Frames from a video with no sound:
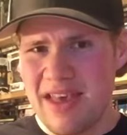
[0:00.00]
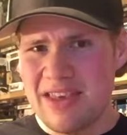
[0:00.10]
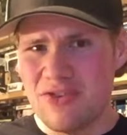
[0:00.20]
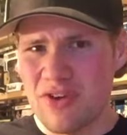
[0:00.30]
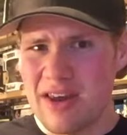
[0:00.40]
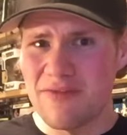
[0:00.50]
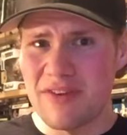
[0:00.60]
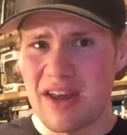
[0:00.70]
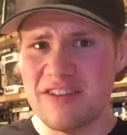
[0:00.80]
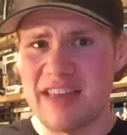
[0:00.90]
You're trying to
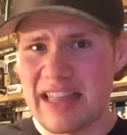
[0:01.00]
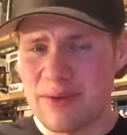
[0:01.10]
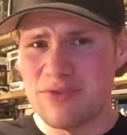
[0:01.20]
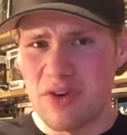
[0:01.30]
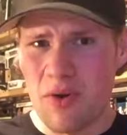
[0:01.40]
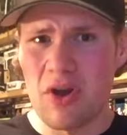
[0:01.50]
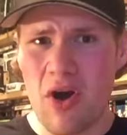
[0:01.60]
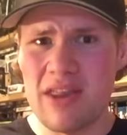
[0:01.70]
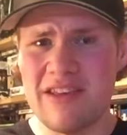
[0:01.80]
figure out exactly what's going on.